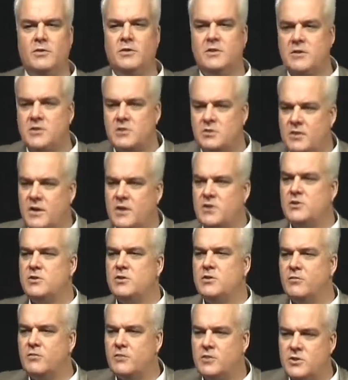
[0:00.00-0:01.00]
and
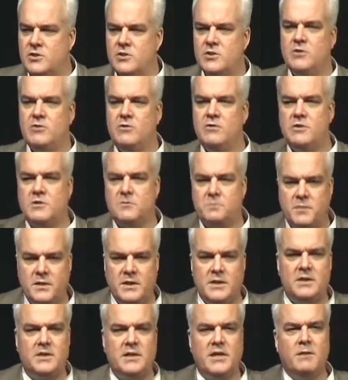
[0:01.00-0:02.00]
destruction of tissue is
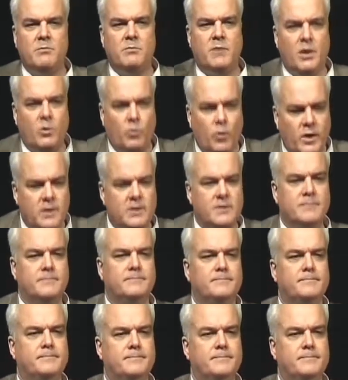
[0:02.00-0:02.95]
being done by what?